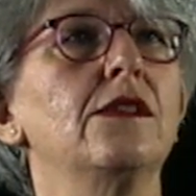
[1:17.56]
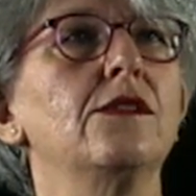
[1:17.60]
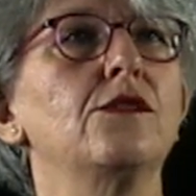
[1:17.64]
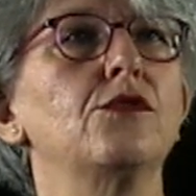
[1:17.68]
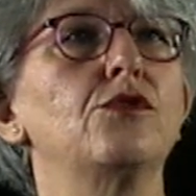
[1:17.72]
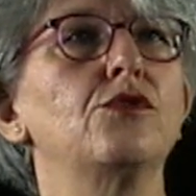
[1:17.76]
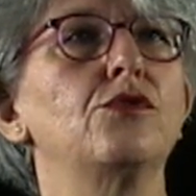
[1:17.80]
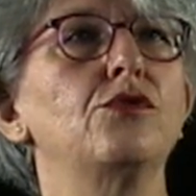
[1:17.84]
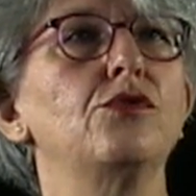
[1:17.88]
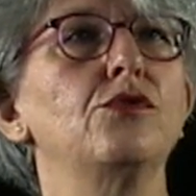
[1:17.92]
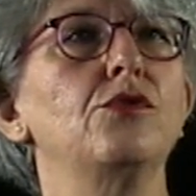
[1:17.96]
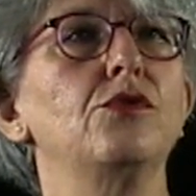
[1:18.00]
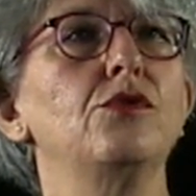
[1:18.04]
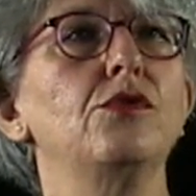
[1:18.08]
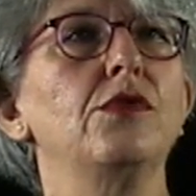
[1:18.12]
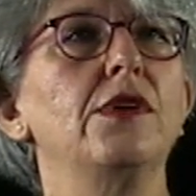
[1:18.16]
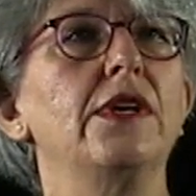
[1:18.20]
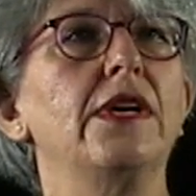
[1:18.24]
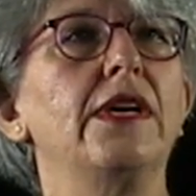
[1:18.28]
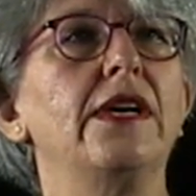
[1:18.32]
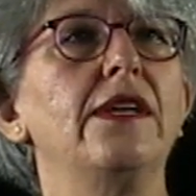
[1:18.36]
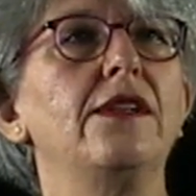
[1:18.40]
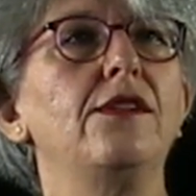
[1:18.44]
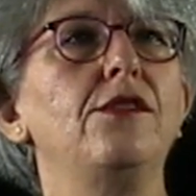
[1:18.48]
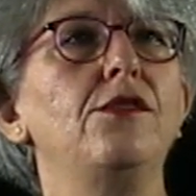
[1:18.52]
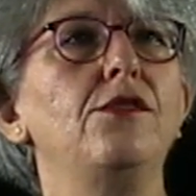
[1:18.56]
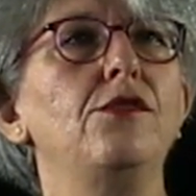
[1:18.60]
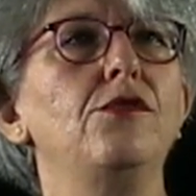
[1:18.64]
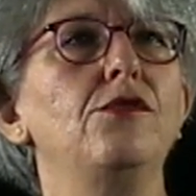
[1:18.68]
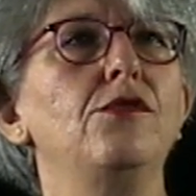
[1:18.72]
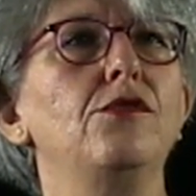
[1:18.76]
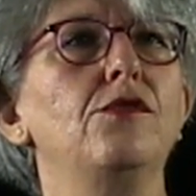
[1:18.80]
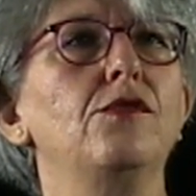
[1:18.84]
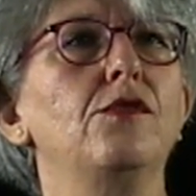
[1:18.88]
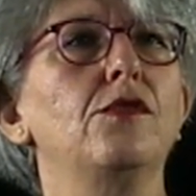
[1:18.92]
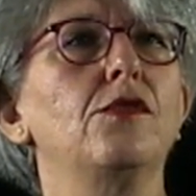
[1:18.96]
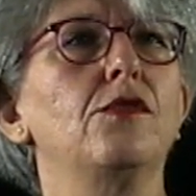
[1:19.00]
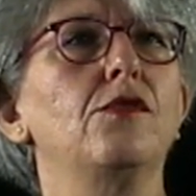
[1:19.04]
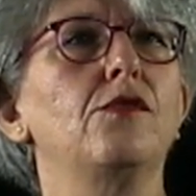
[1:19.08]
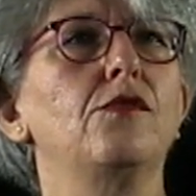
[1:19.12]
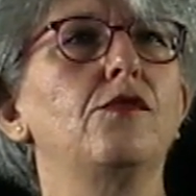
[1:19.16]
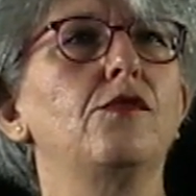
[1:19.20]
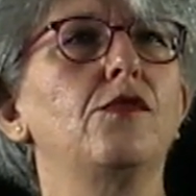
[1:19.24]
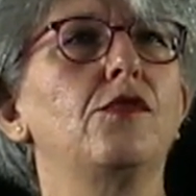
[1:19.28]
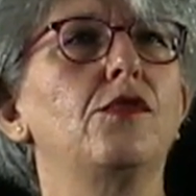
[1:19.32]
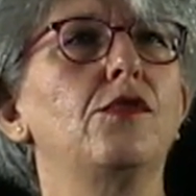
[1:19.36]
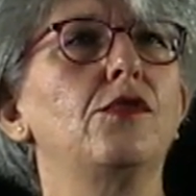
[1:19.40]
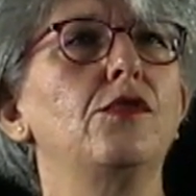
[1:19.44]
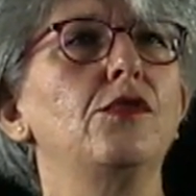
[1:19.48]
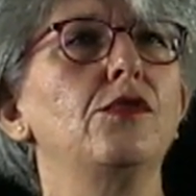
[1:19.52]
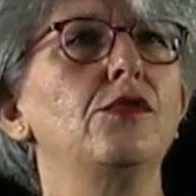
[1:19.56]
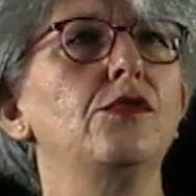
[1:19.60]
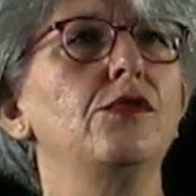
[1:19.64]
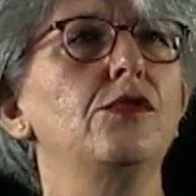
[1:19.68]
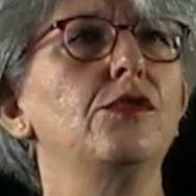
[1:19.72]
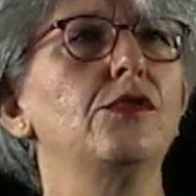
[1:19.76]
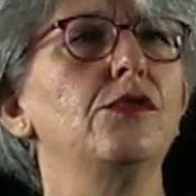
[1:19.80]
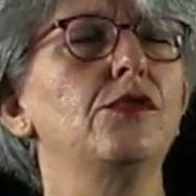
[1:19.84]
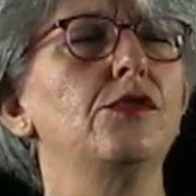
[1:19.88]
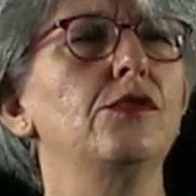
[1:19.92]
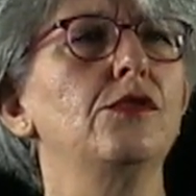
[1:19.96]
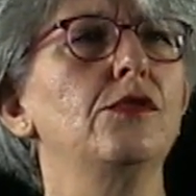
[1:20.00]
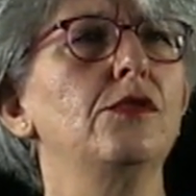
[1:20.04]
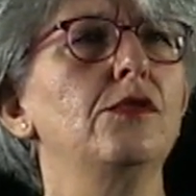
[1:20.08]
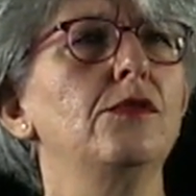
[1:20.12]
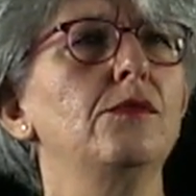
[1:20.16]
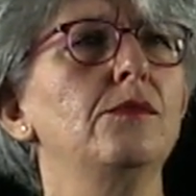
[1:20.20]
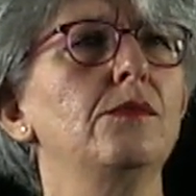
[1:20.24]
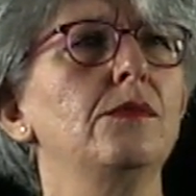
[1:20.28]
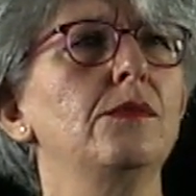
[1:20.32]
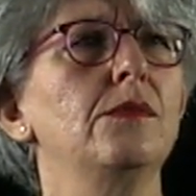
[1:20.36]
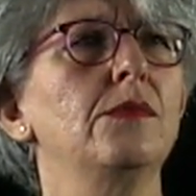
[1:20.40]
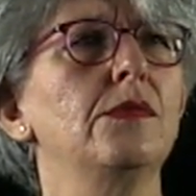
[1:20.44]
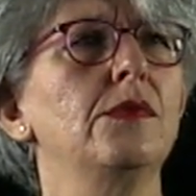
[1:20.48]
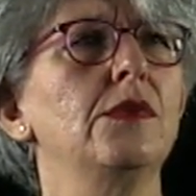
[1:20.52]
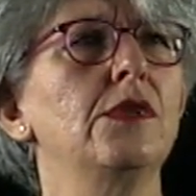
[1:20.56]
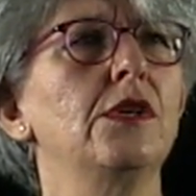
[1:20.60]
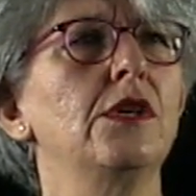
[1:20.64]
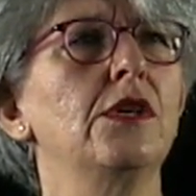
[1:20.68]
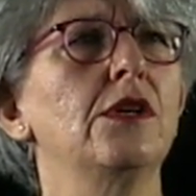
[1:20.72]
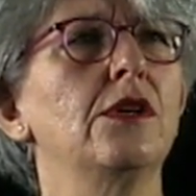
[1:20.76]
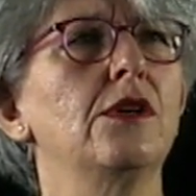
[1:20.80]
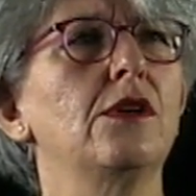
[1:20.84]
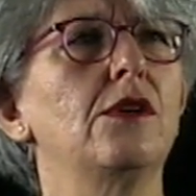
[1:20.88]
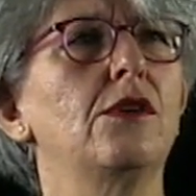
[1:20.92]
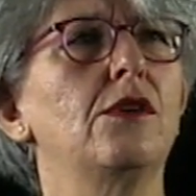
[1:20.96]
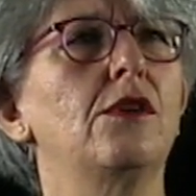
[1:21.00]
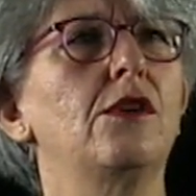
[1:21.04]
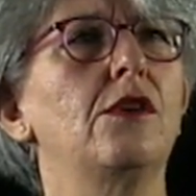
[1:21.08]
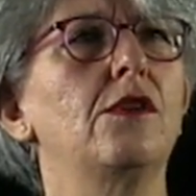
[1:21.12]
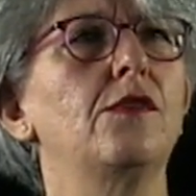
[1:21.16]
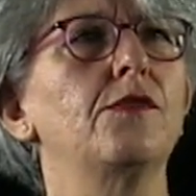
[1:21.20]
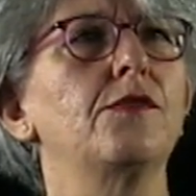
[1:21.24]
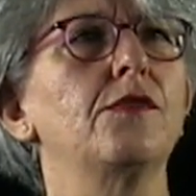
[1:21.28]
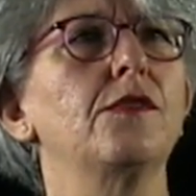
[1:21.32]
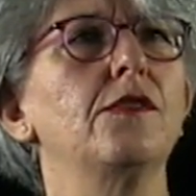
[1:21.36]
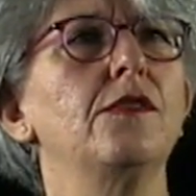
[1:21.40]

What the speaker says: to a new volume of